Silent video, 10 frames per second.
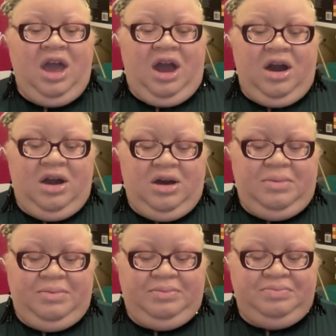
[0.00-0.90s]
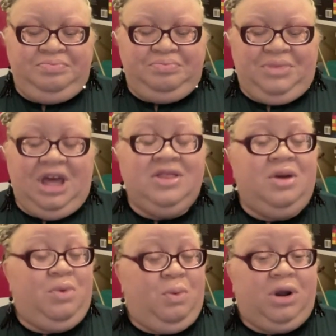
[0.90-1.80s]
Um, and
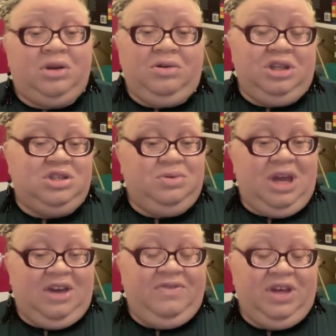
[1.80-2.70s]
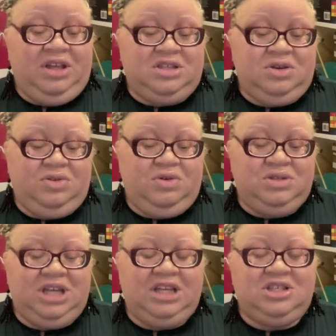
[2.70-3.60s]
then we're working on the 2 day event. So
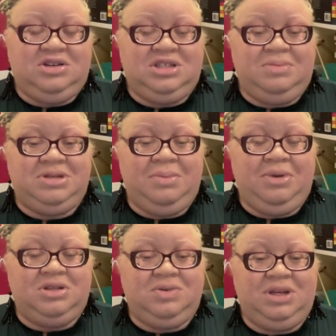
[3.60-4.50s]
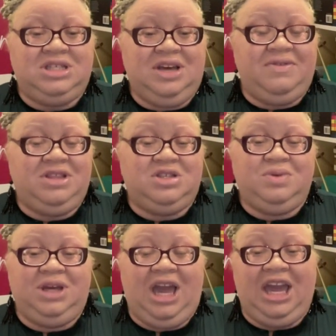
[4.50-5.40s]
those dates are September 27th and
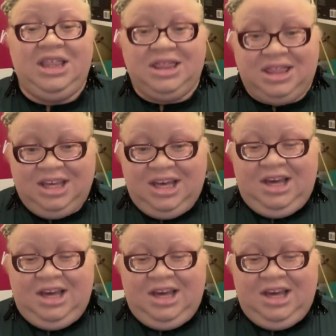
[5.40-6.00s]
28th.